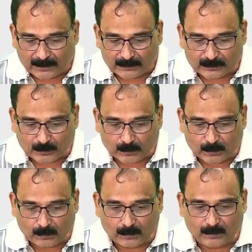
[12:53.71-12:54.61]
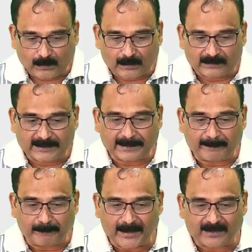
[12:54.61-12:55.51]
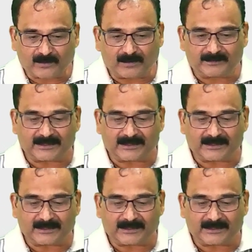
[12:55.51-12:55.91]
So the impact of